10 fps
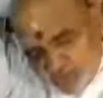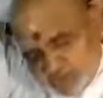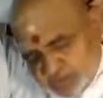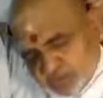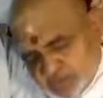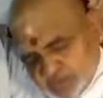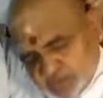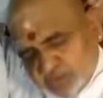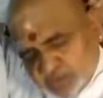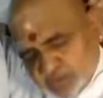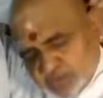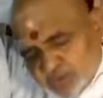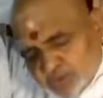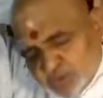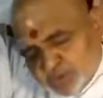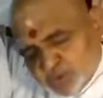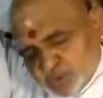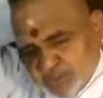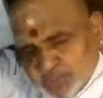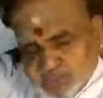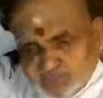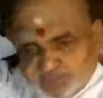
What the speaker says: and some also earlier.